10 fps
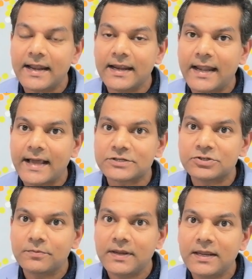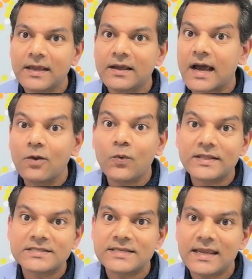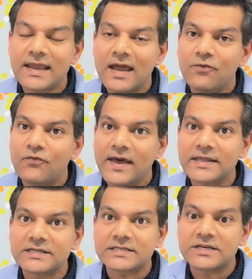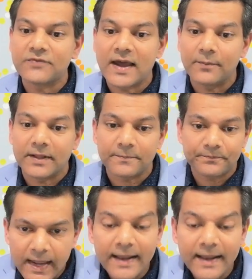and it has to be convincing and very justifiable.